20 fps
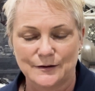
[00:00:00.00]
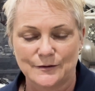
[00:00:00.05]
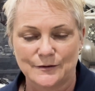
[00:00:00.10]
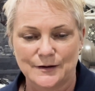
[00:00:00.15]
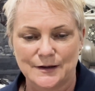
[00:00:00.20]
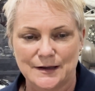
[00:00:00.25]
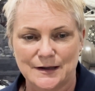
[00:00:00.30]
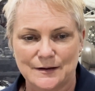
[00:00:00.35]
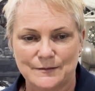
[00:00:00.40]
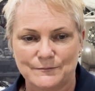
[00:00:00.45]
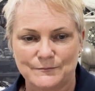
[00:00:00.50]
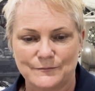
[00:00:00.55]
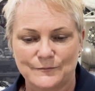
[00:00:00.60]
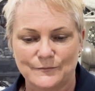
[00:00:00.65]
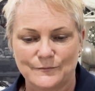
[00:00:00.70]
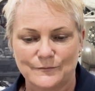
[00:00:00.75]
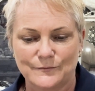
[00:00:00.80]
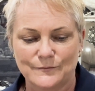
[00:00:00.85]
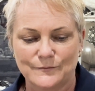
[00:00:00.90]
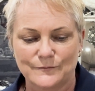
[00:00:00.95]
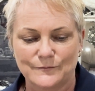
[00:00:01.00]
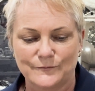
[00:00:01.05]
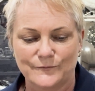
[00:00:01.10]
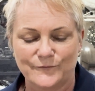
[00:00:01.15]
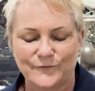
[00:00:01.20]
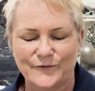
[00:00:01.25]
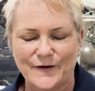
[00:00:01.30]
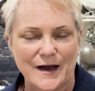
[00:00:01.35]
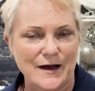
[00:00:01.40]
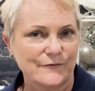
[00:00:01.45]
I am
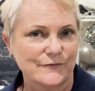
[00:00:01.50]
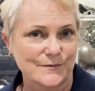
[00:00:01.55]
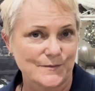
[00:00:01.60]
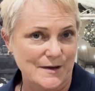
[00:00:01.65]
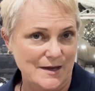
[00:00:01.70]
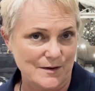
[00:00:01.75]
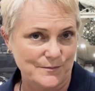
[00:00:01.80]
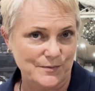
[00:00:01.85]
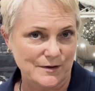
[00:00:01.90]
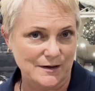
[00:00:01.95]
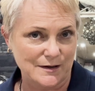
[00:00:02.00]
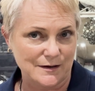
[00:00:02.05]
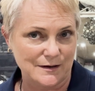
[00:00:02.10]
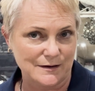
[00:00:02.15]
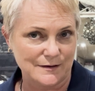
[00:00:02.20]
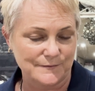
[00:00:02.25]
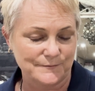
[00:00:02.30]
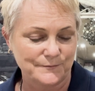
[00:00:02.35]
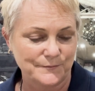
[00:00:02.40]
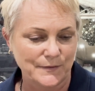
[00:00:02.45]
far from happy,